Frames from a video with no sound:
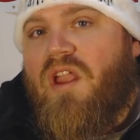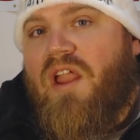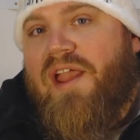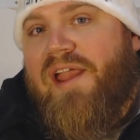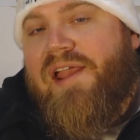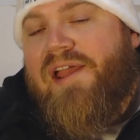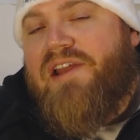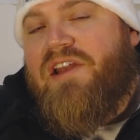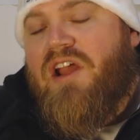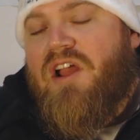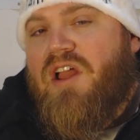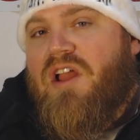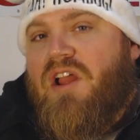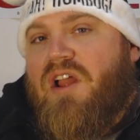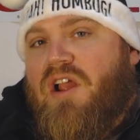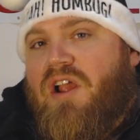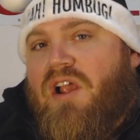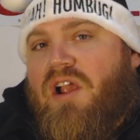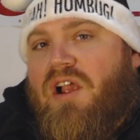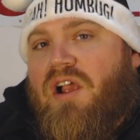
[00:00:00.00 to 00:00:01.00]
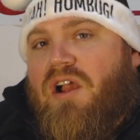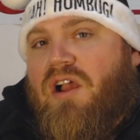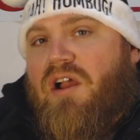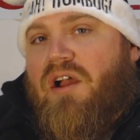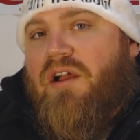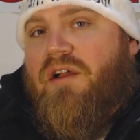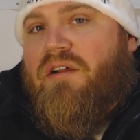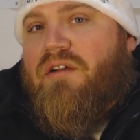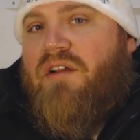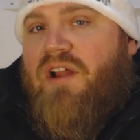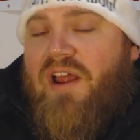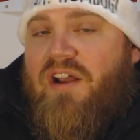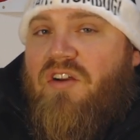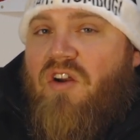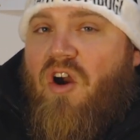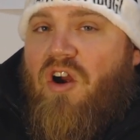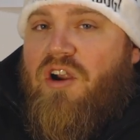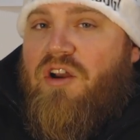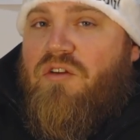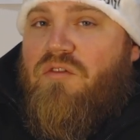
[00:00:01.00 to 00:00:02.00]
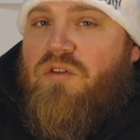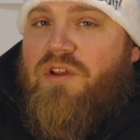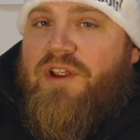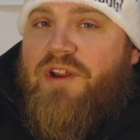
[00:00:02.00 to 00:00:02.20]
And got an article